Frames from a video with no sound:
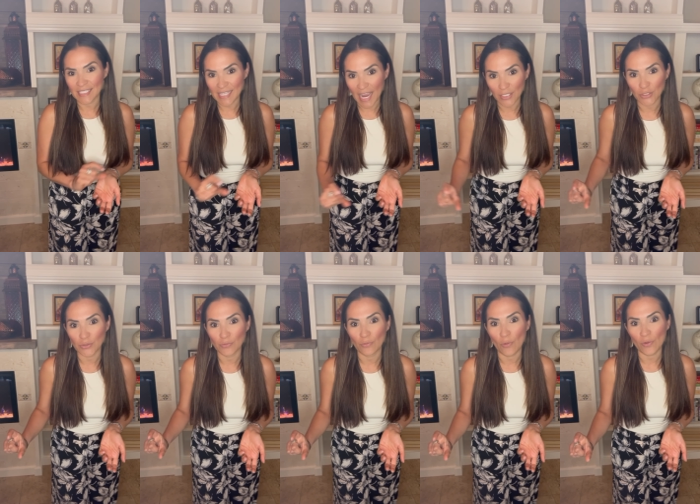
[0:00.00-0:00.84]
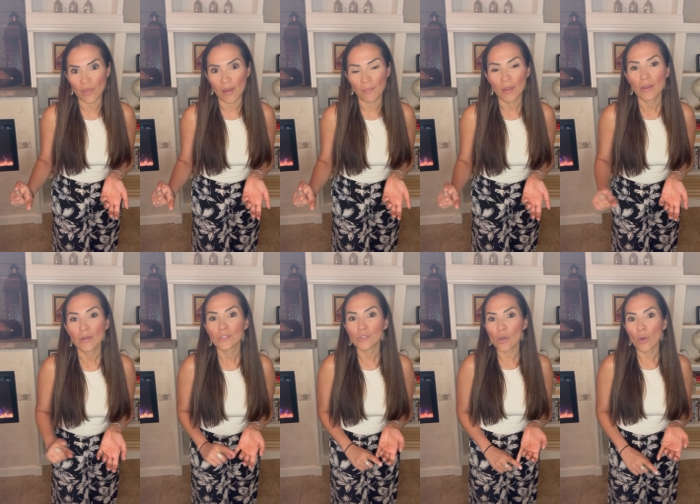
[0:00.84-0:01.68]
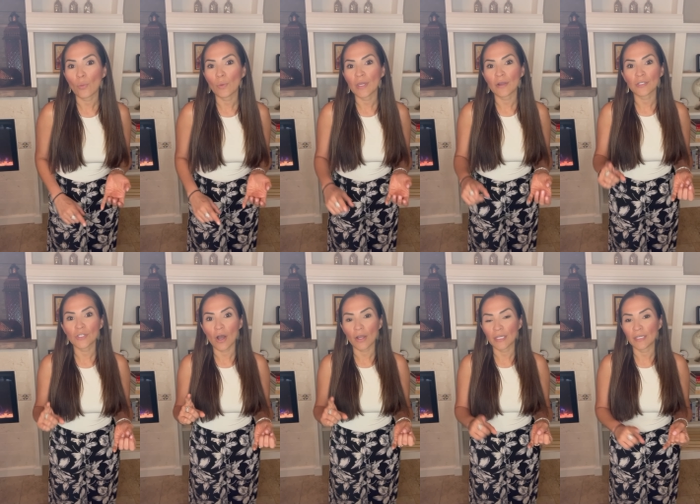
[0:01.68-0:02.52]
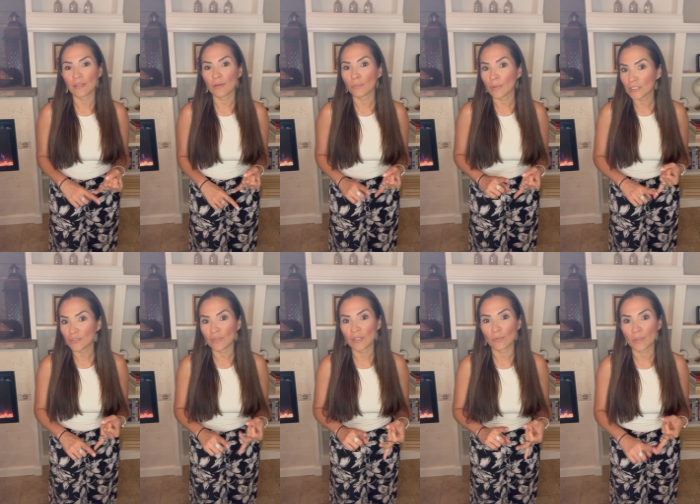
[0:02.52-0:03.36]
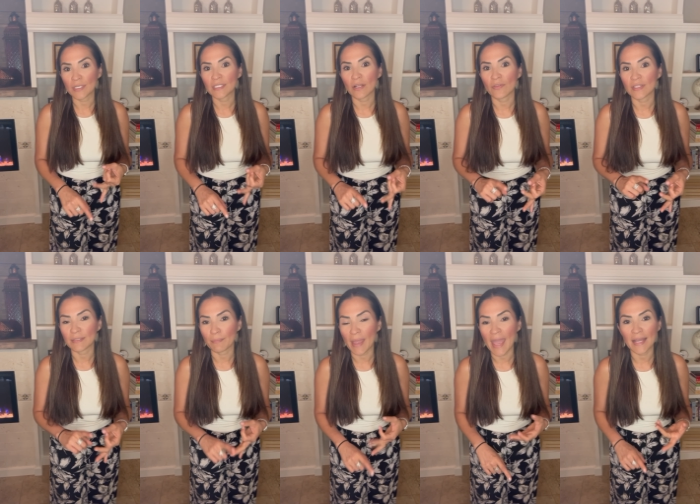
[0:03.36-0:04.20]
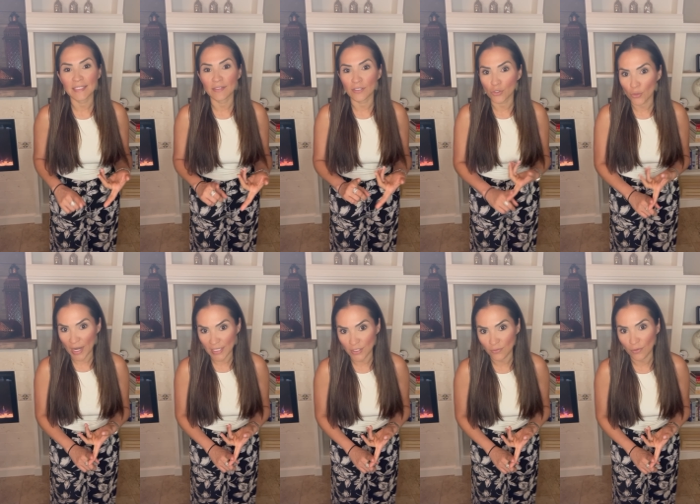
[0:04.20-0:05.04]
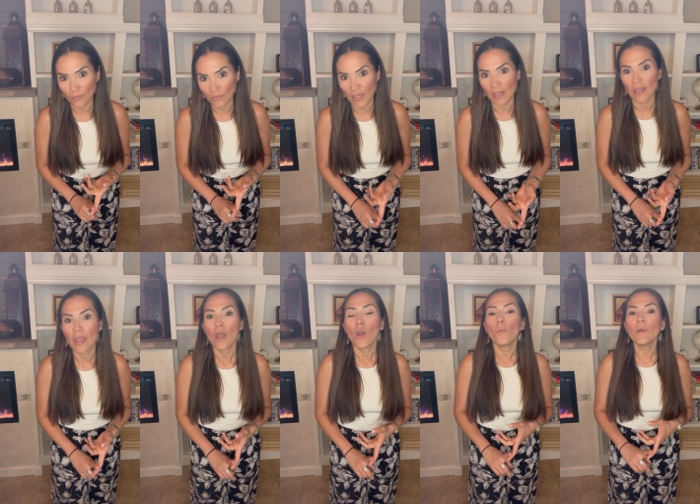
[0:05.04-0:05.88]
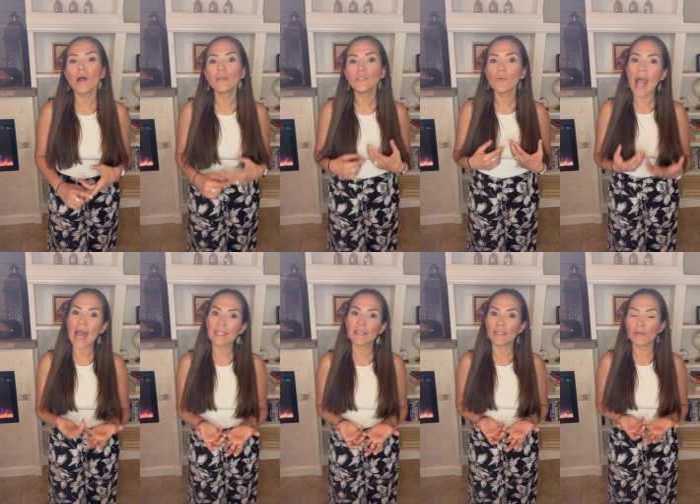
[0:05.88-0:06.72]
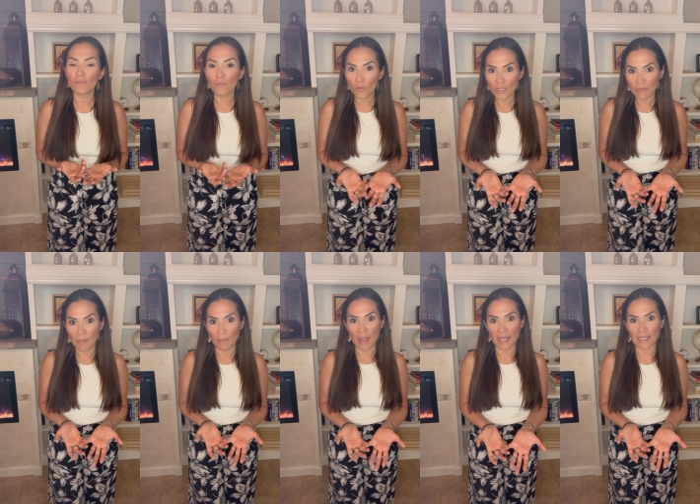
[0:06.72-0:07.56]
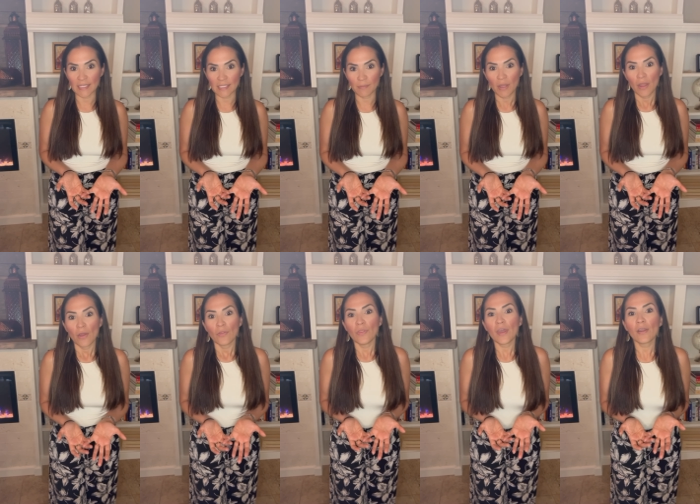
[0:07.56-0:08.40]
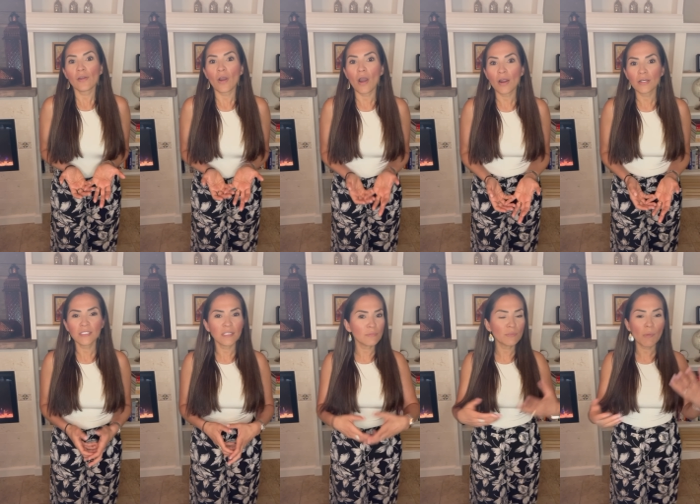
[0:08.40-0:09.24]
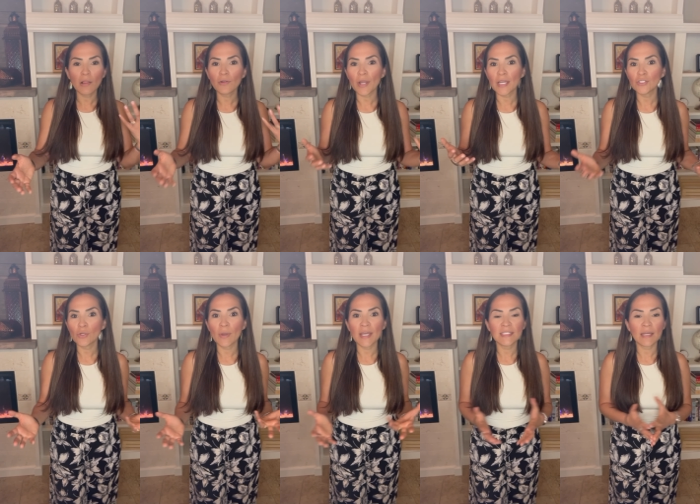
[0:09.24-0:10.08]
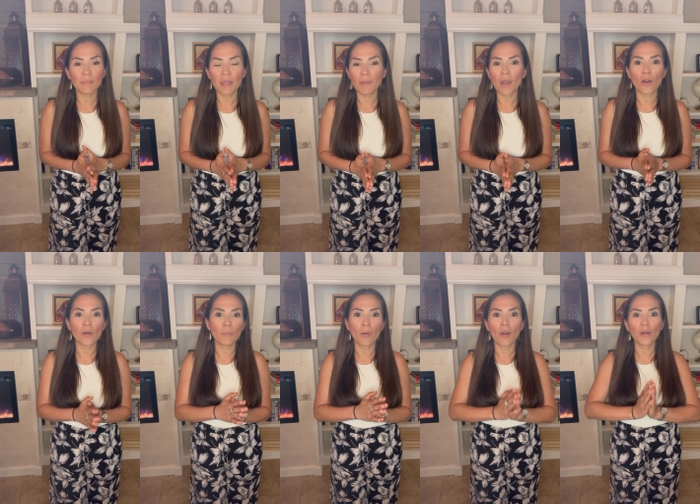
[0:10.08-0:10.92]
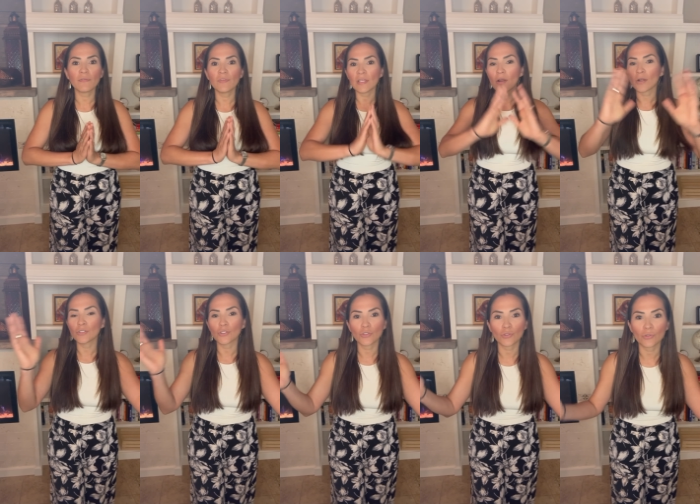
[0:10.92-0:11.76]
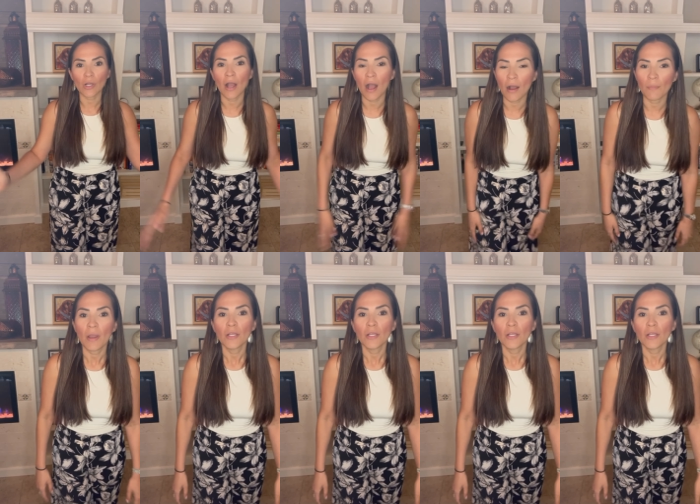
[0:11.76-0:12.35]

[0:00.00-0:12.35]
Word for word: statute for them. So we are talking the rush fee, the resale, the demands, and the transfer fee. We also added an enforcement mechanism. There are some smaller HOAs that maybe aren't part of the larger uh,